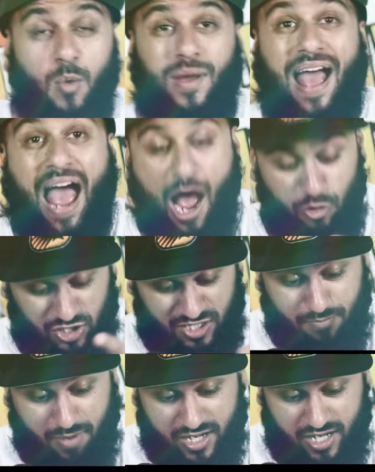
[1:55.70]
playing with
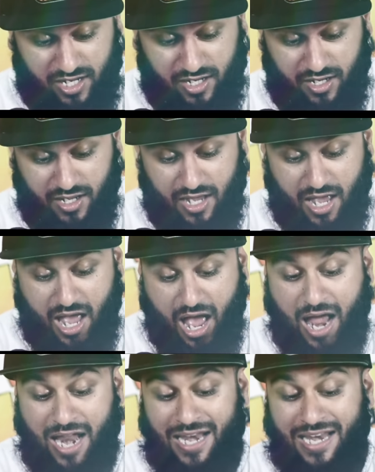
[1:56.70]
house money.
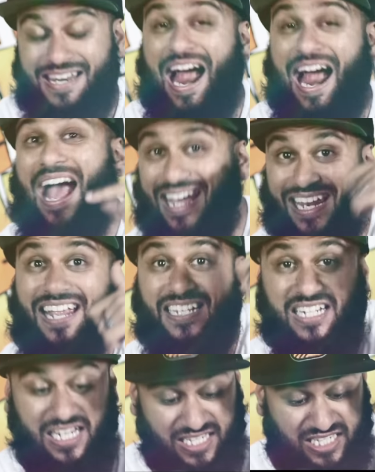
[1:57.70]
Not in
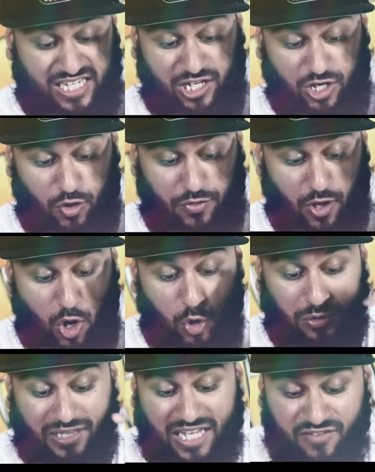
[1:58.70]
his casino though,
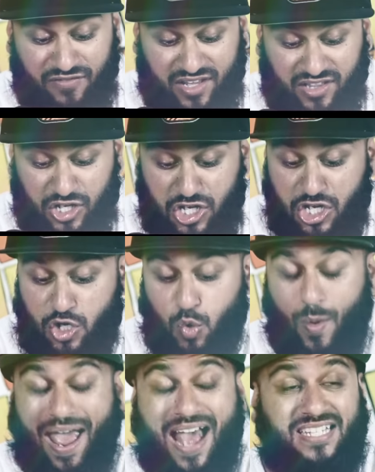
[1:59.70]
leaving the
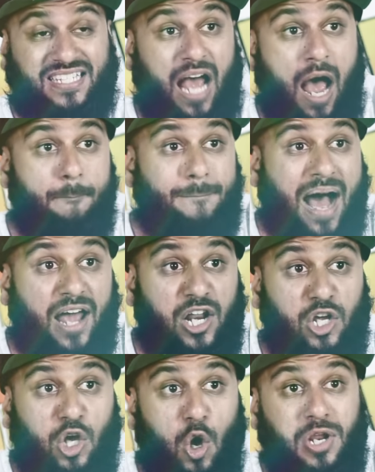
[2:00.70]
U S I'm about
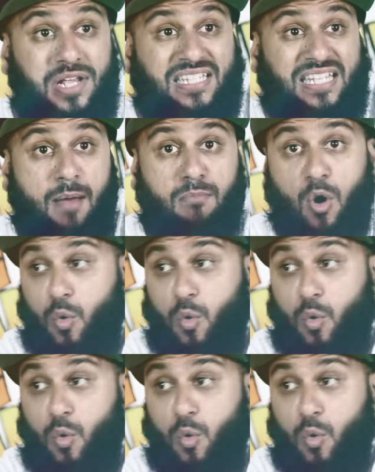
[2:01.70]
to go to San